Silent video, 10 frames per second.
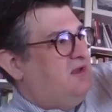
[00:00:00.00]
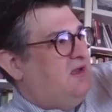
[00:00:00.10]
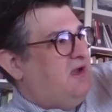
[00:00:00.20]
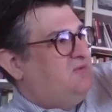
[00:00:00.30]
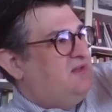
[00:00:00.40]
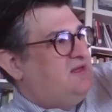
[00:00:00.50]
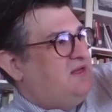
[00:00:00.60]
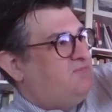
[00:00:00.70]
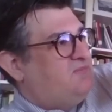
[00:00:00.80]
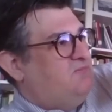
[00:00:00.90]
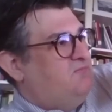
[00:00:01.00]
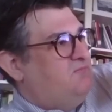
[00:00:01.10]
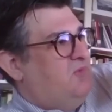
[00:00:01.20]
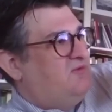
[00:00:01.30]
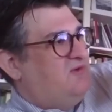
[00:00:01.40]
I really kept
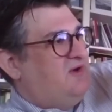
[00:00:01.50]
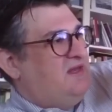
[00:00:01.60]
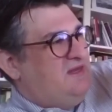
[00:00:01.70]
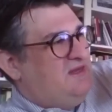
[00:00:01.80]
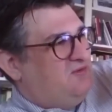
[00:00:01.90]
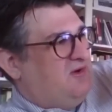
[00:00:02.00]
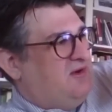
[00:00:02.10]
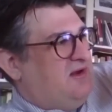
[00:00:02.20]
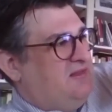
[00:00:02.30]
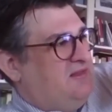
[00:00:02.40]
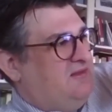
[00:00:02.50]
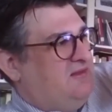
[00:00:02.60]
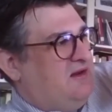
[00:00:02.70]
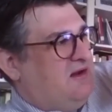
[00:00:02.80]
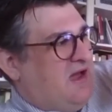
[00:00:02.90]
more of an ear on Ellen than
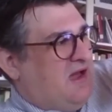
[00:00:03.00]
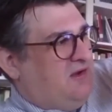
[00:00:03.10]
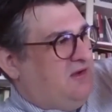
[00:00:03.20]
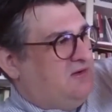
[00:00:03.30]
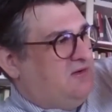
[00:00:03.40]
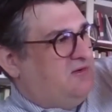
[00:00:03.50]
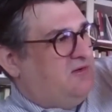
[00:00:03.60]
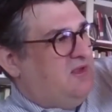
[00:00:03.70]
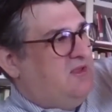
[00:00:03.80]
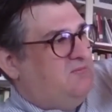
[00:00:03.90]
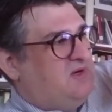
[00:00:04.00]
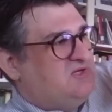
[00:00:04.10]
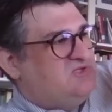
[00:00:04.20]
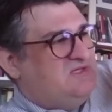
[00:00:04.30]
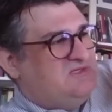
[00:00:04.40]
an eye on her, because
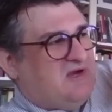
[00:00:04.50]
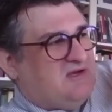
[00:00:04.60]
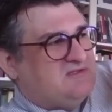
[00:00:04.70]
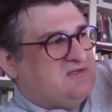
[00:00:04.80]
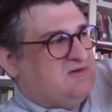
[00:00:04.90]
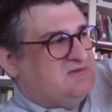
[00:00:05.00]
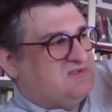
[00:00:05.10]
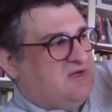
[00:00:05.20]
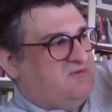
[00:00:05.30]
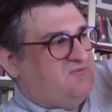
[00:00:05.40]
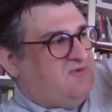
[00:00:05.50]
she talks to herself.